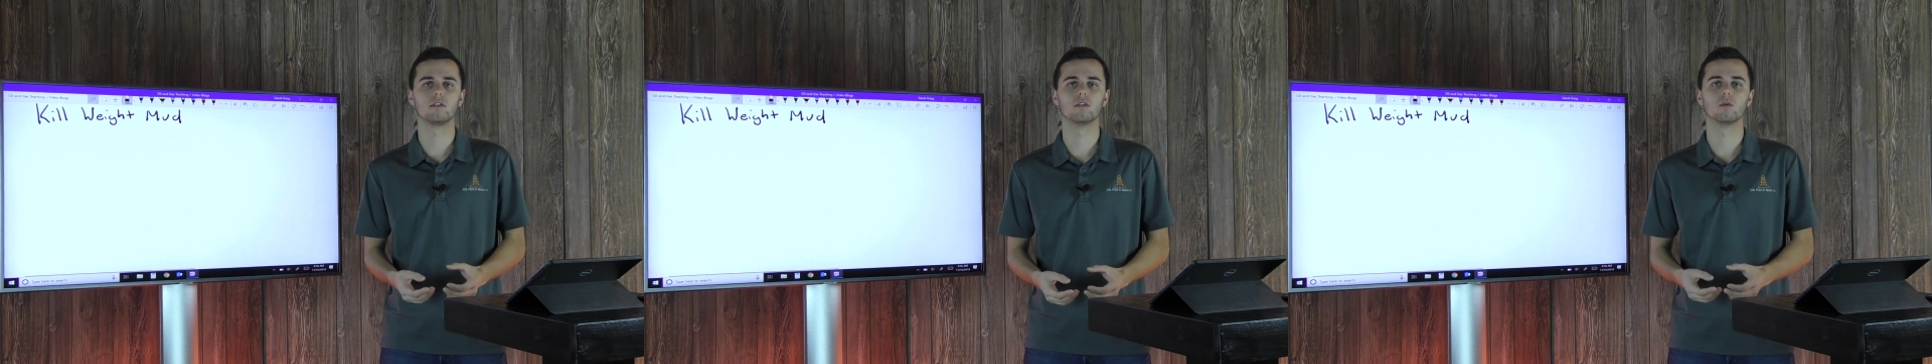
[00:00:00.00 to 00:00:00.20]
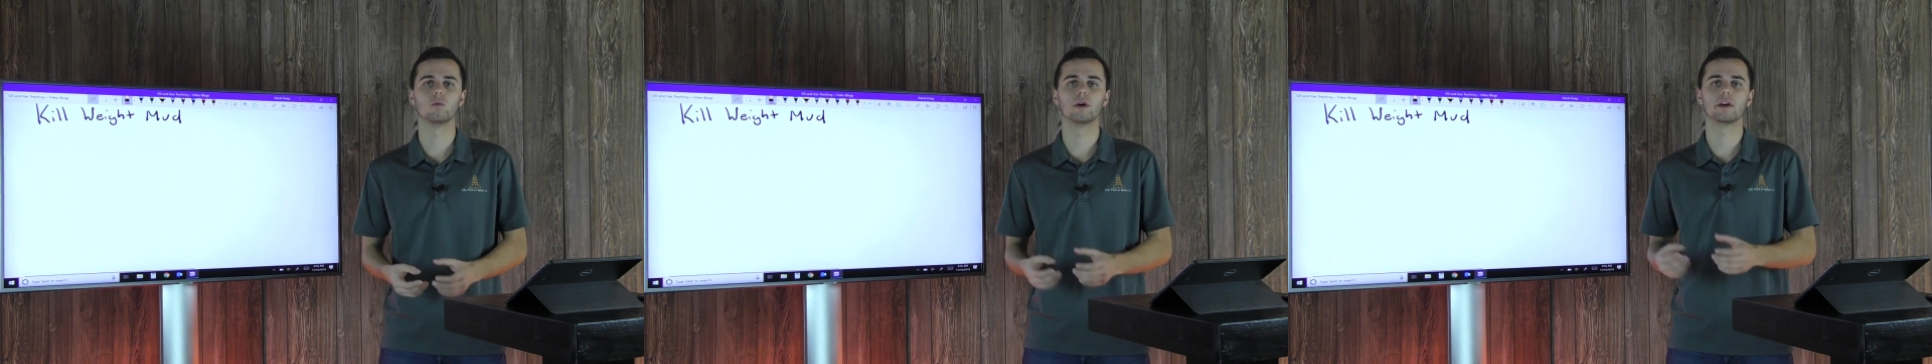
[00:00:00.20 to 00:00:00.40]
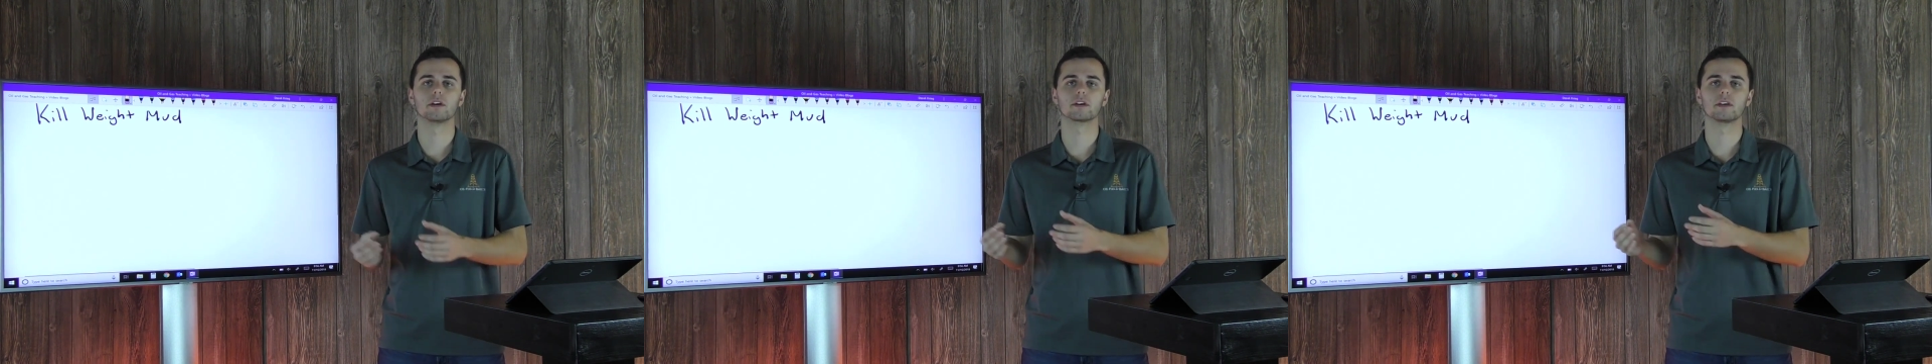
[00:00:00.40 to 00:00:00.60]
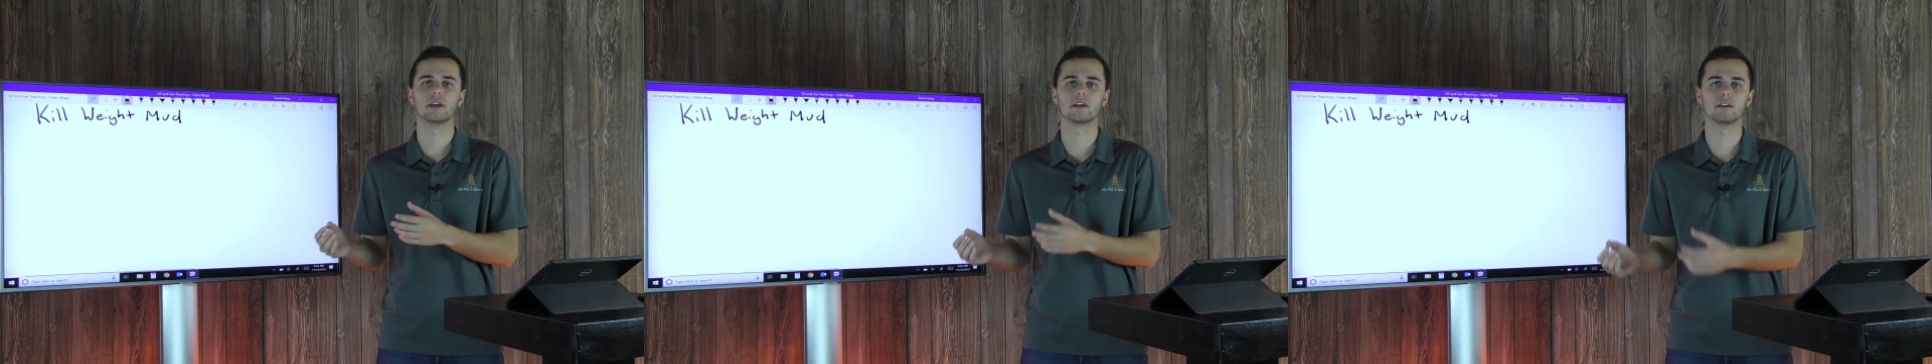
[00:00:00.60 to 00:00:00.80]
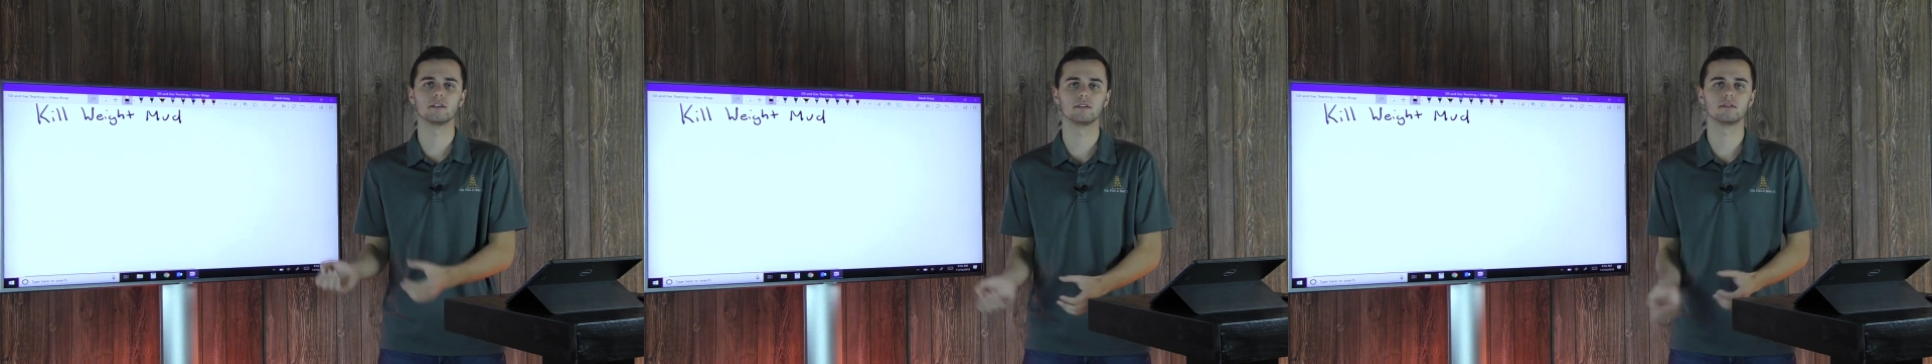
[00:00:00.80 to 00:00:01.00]
or where your
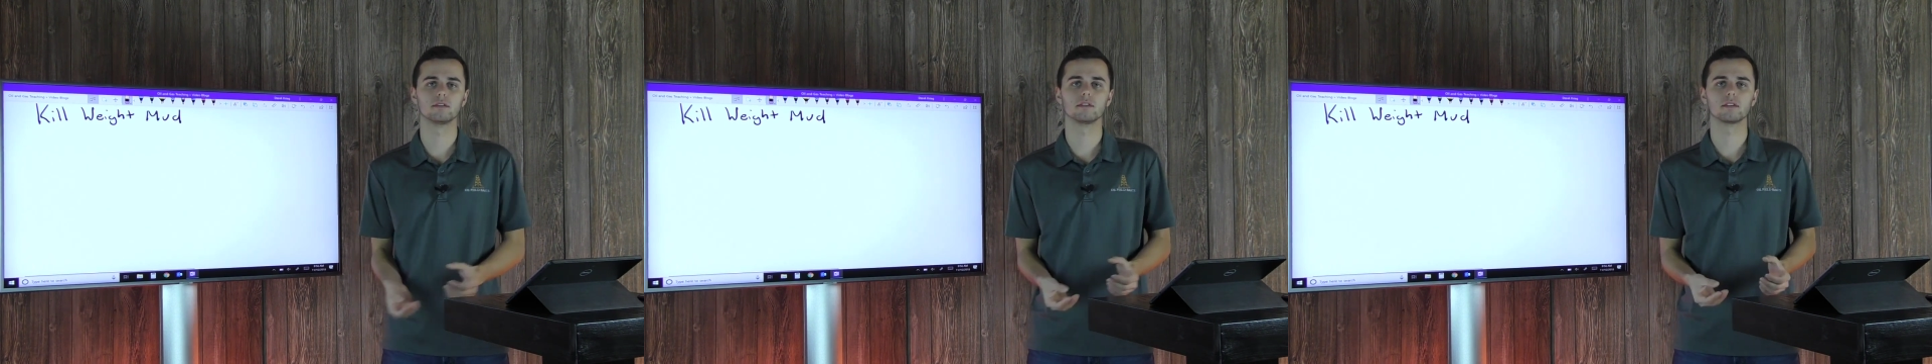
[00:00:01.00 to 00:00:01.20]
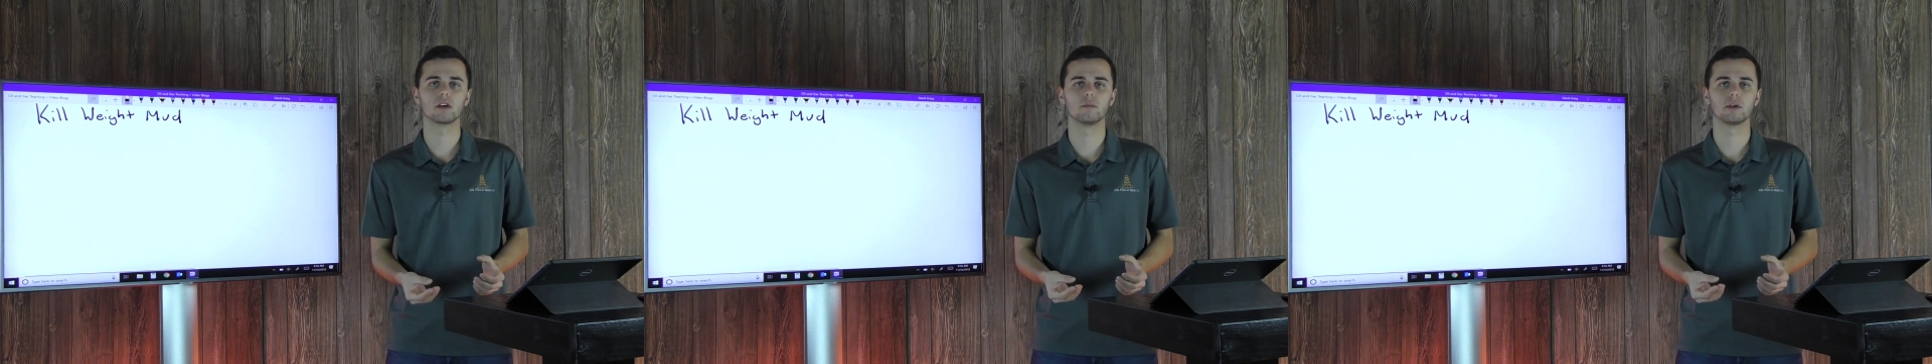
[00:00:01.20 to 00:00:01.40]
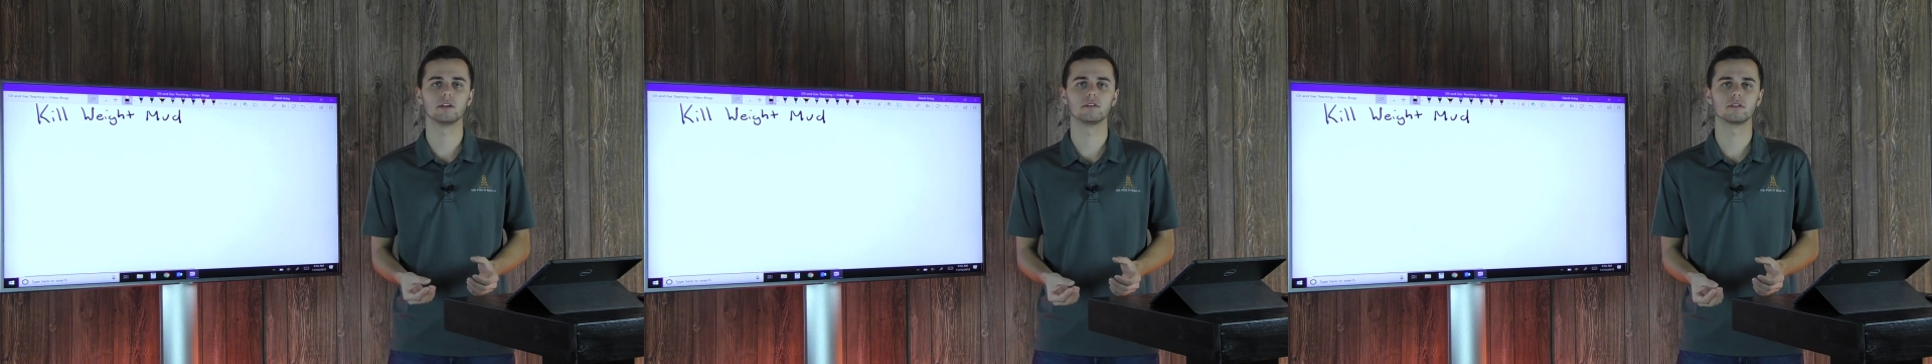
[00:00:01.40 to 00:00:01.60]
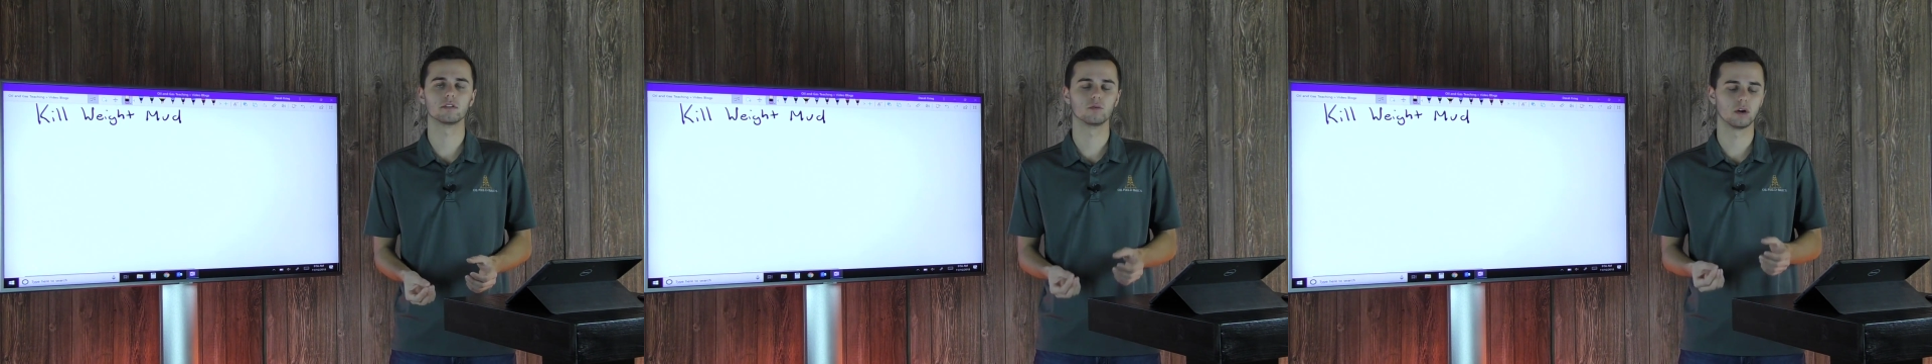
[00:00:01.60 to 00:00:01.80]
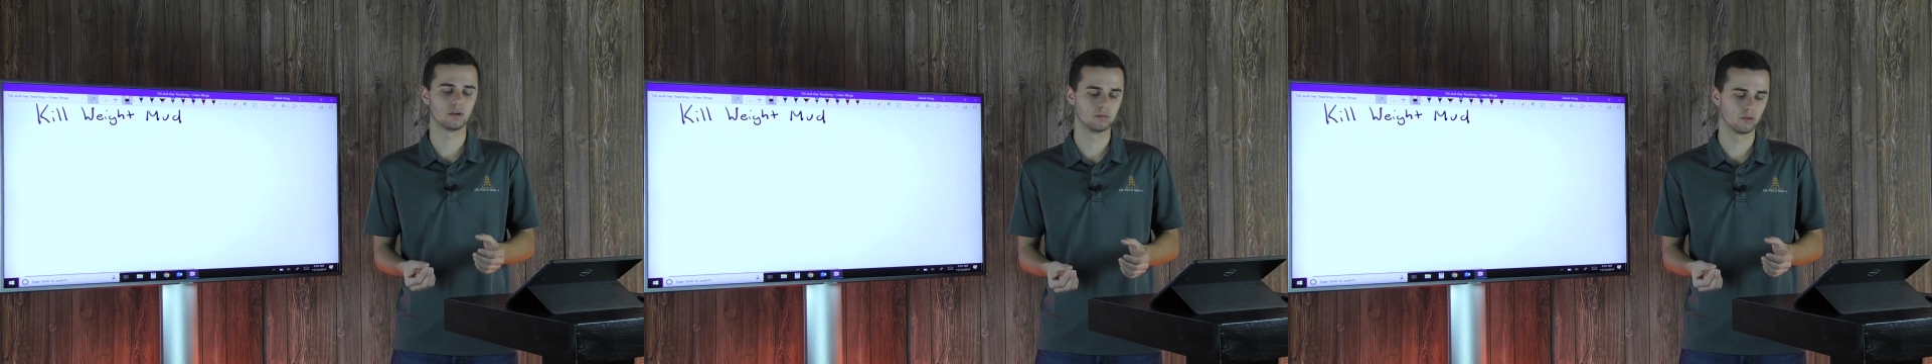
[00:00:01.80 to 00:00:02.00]
kick is coming into
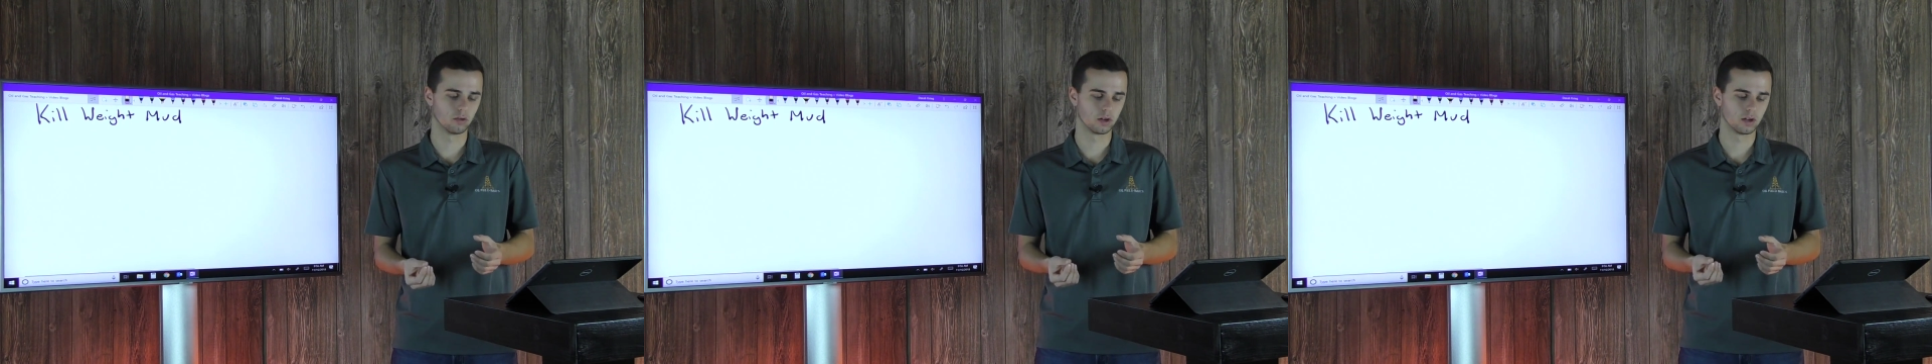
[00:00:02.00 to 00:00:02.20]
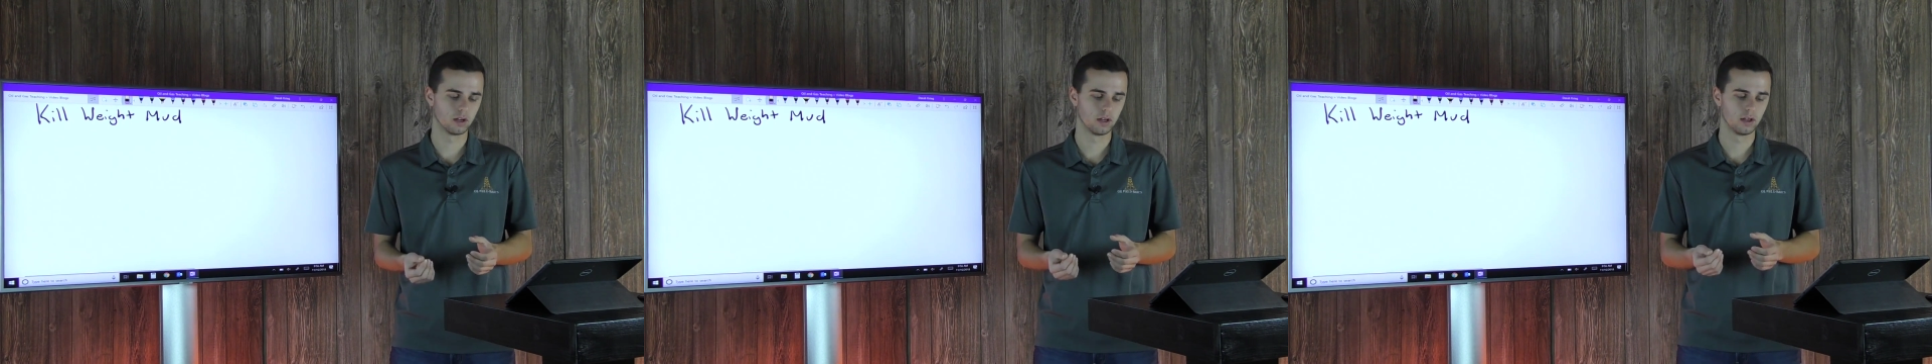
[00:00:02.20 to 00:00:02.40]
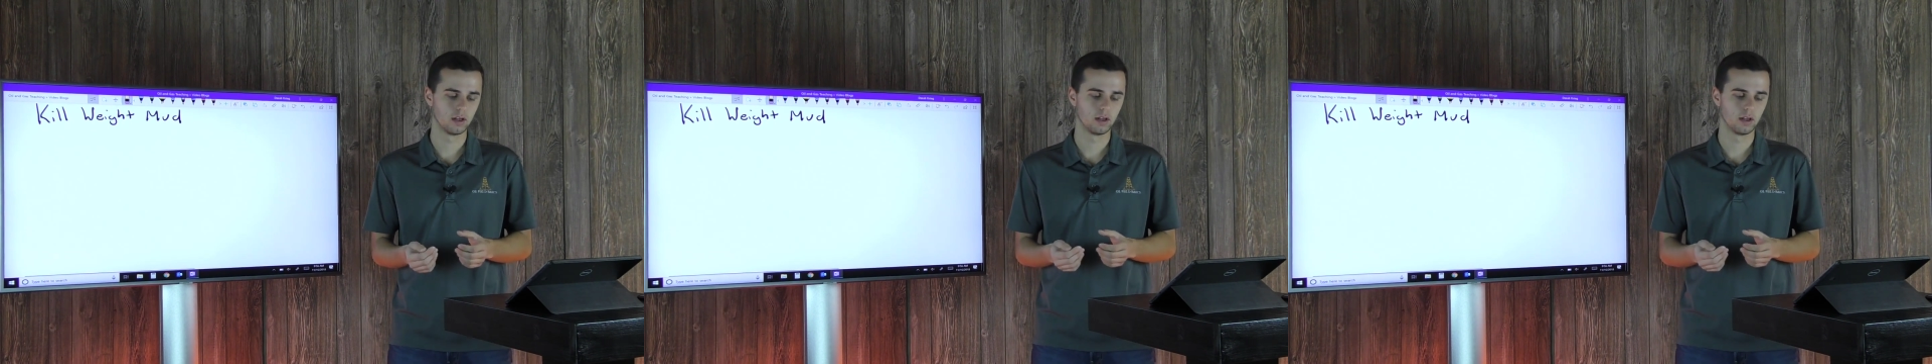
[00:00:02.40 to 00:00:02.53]
your well bore